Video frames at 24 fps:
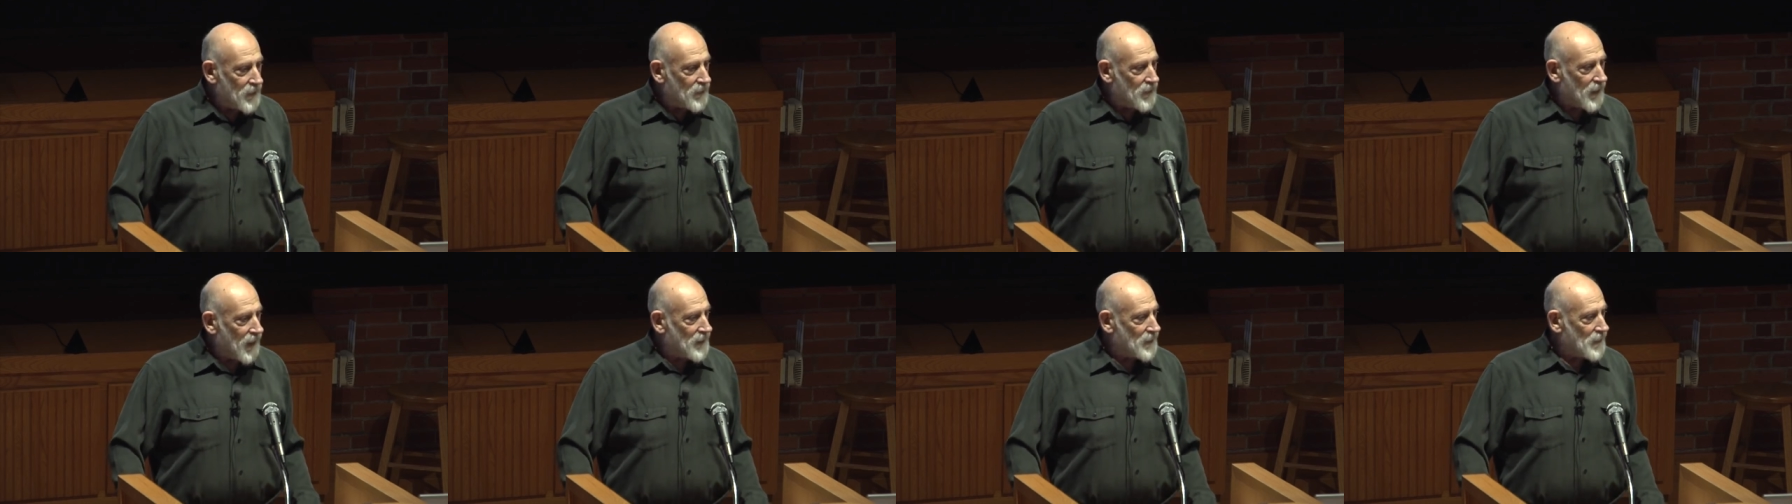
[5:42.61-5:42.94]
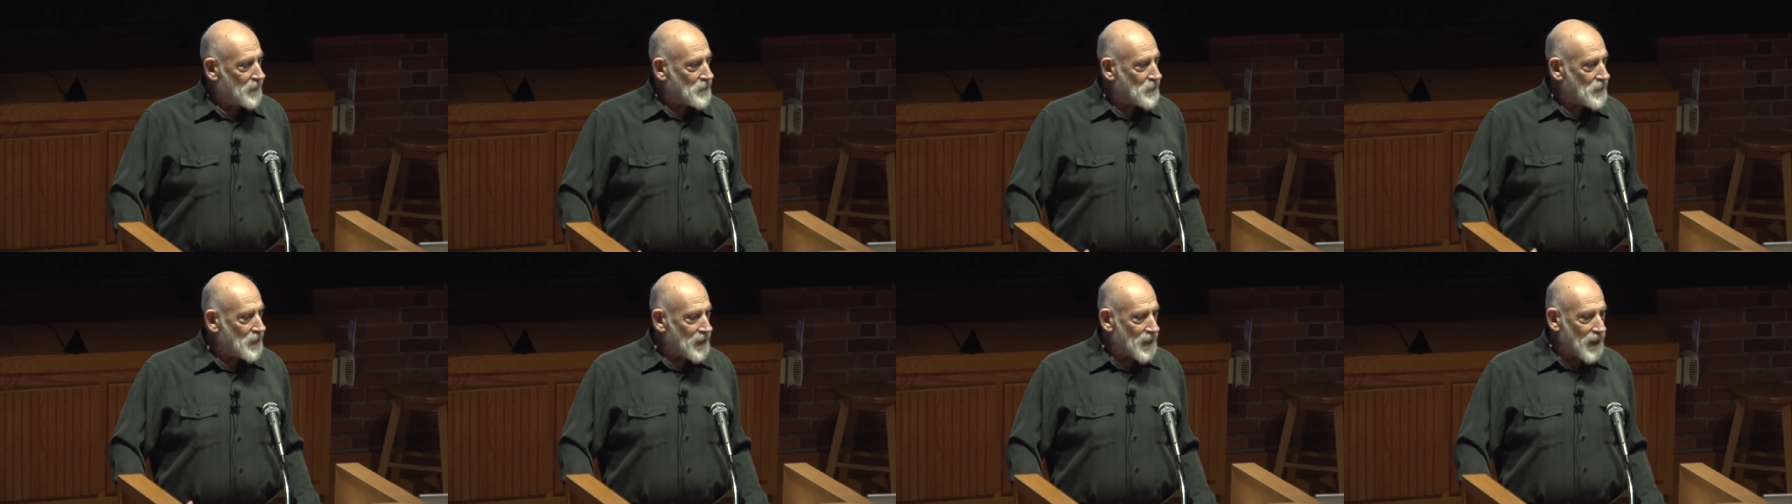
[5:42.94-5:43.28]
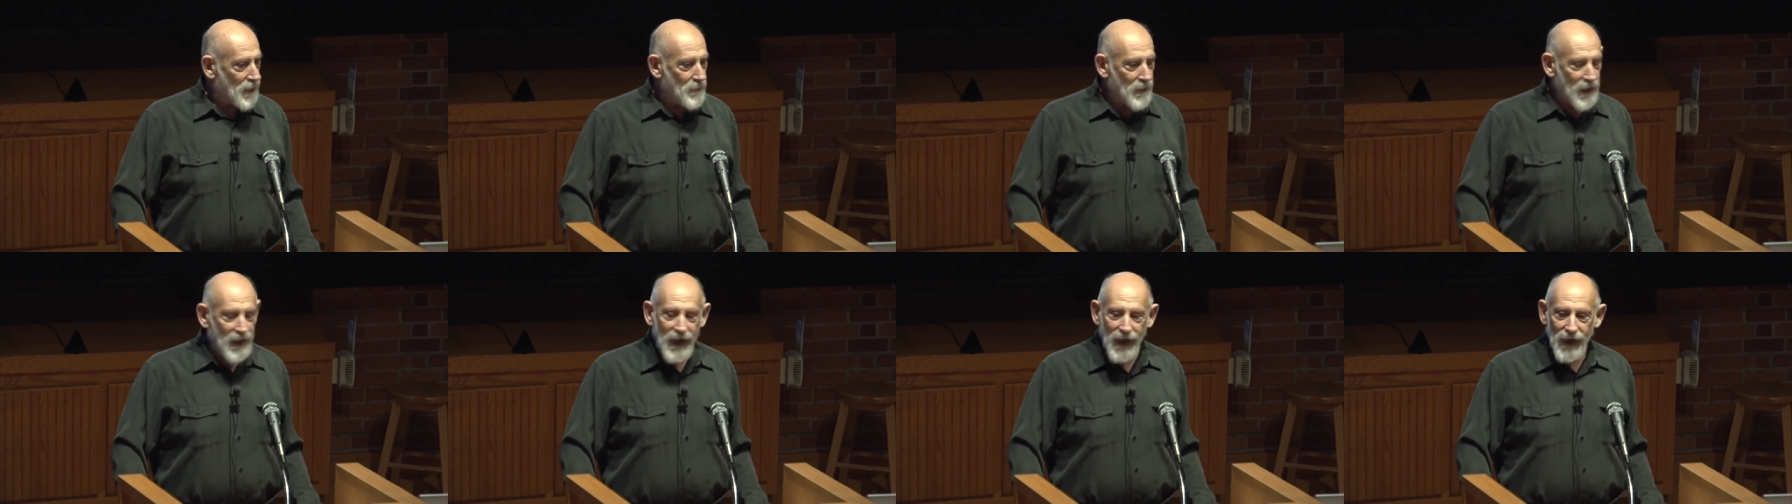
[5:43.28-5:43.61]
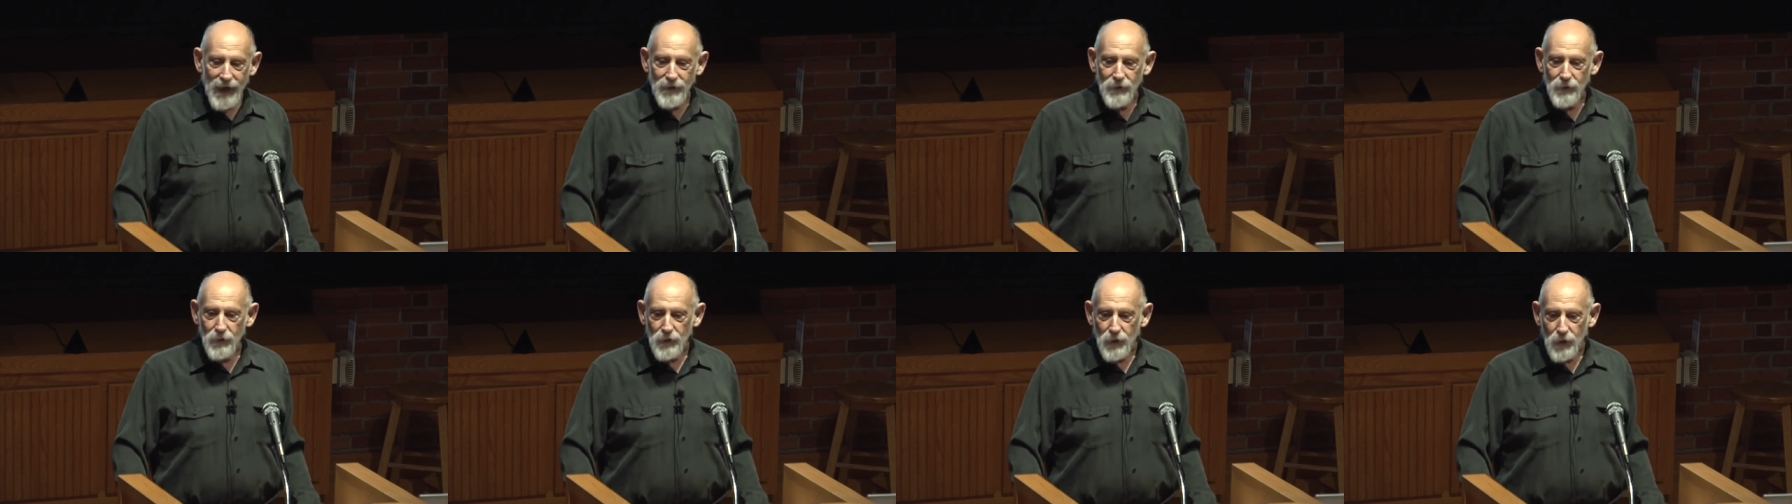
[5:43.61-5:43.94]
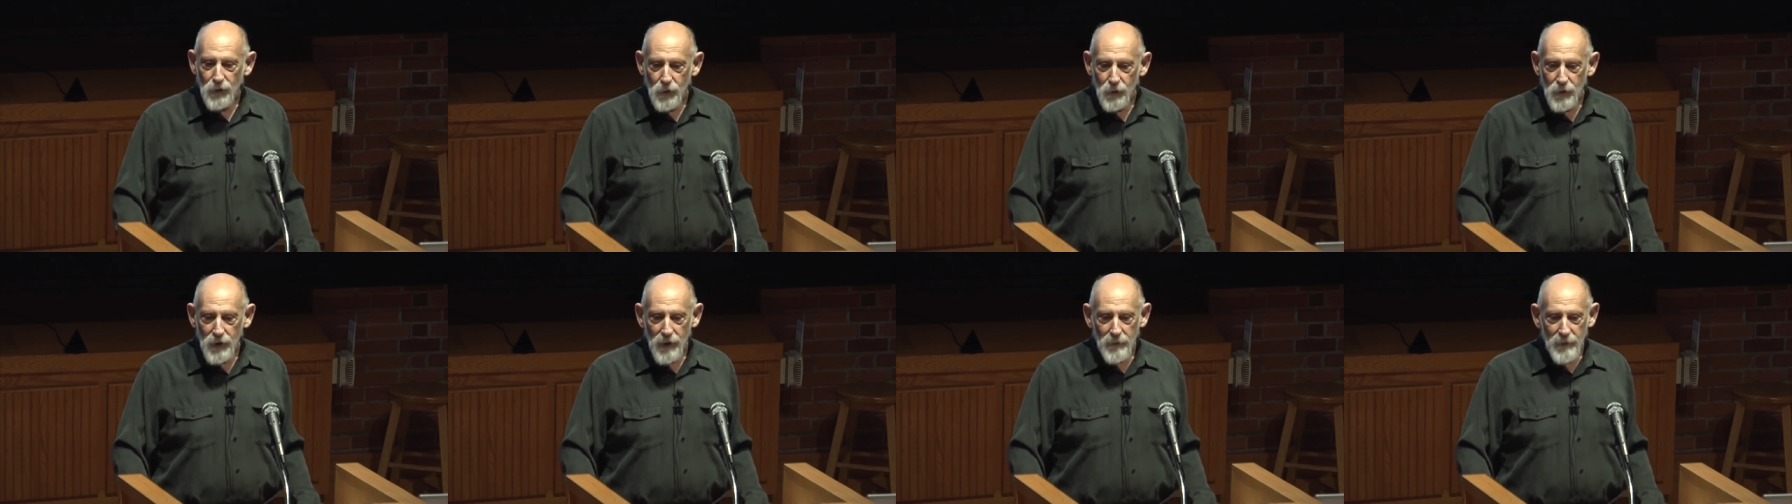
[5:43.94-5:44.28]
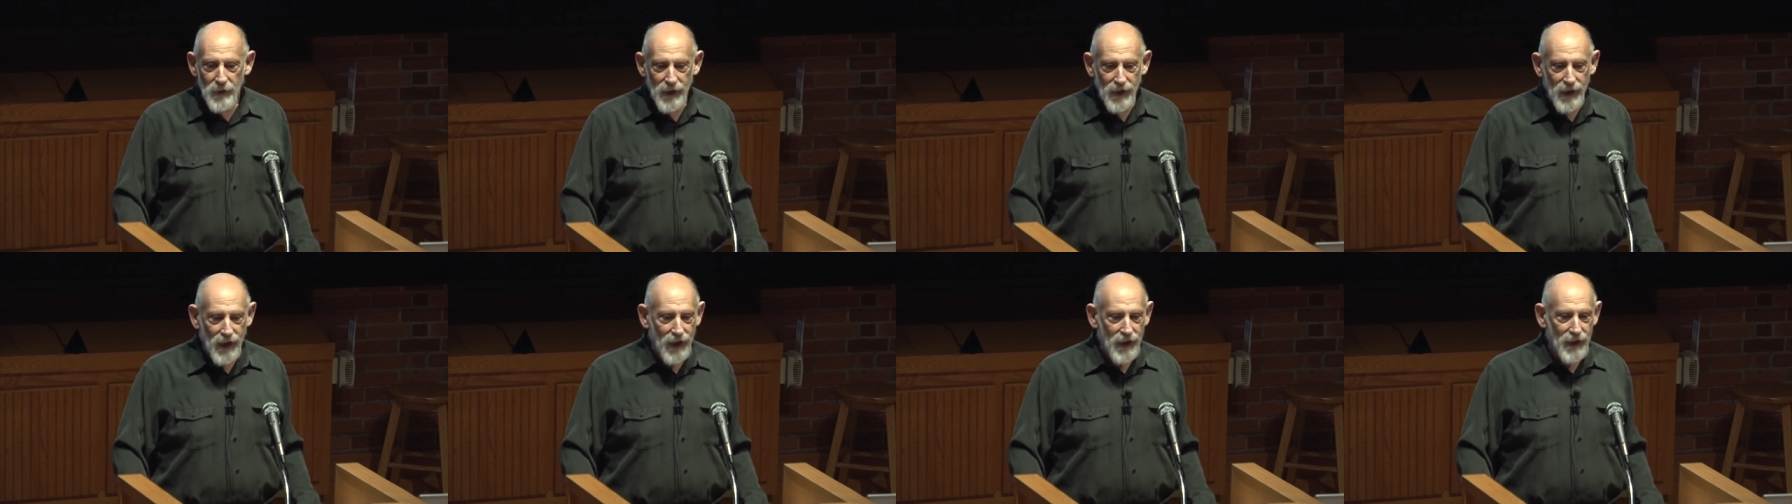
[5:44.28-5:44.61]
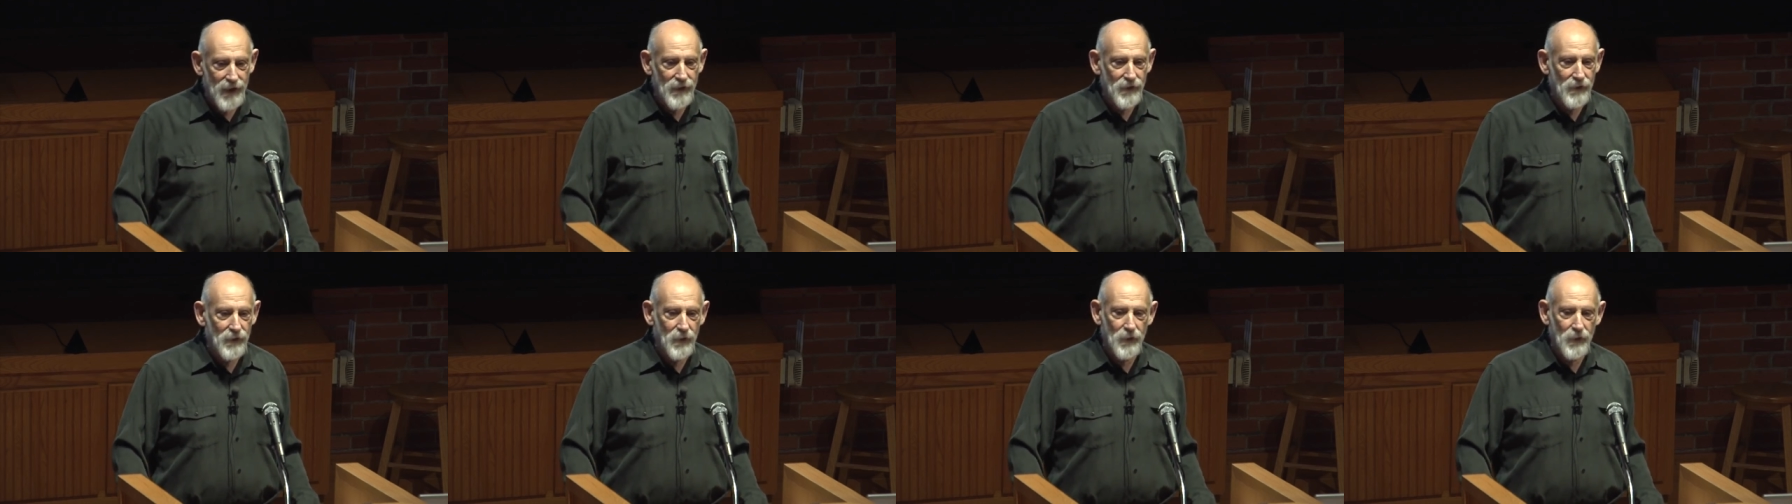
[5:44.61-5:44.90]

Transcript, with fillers: that to see them again or to do them again